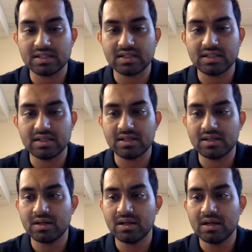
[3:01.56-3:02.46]

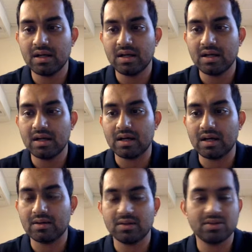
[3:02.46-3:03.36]
here.
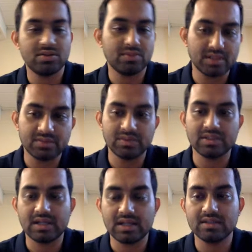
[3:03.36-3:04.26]
Not too much, once
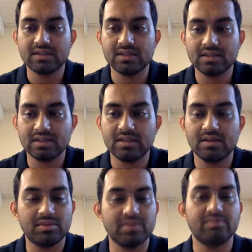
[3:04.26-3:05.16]
again, just a
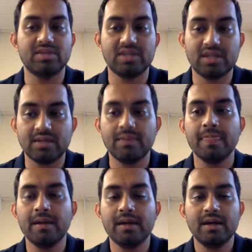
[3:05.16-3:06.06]
little bit of magenta.
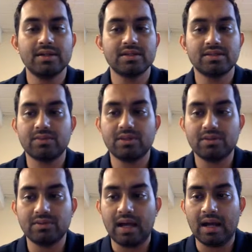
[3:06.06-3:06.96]
So we
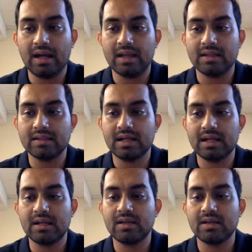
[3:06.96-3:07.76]
do that, and then